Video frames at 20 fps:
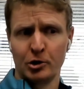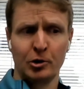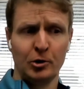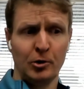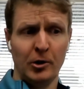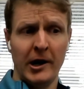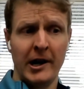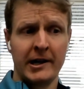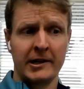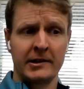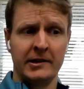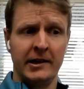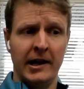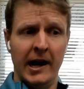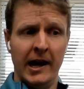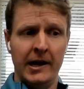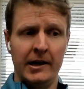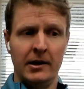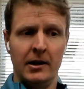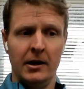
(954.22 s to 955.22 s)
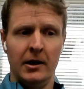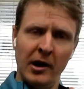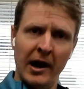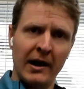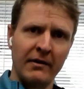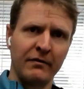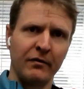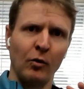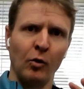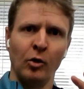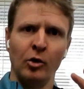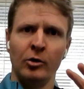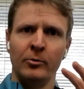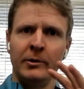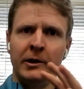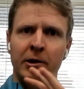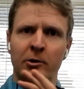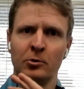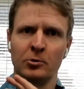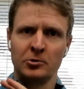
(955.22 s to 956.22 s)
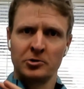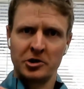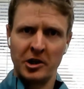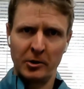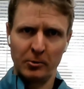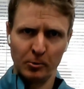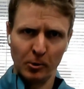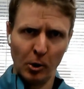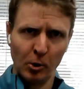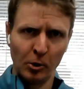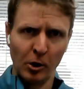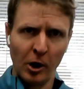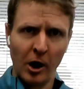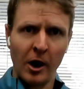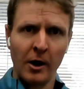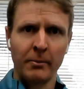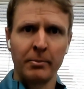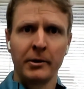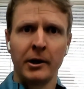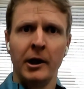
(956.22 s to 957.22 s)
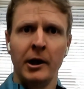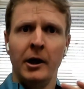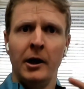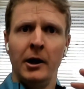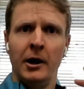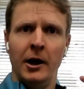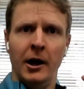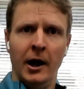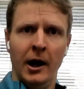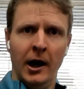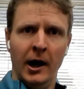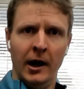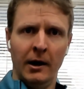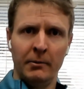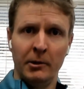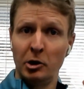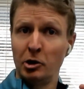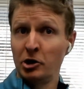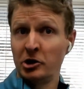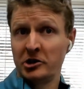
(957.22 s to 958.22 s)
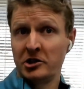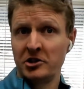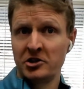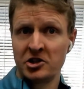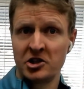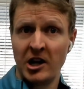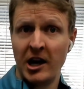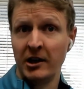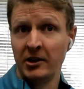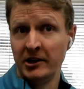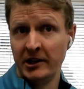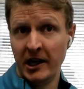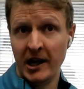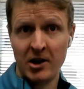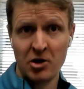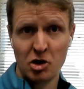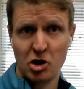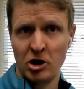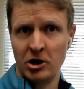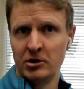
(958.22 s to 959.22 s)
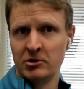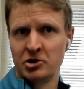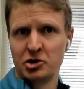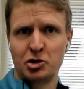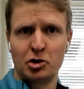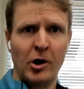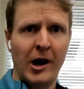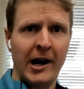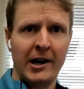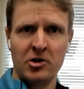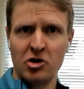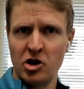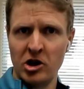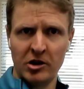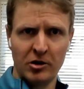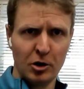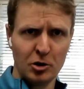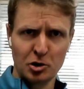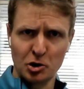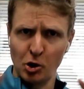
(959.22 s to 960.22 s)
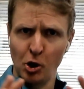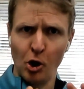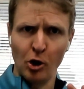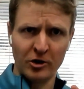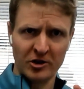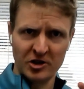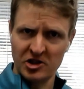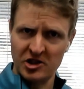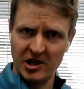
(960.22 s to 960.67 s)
correct that platform equals a roll up or a consolidation strategy. Those are all the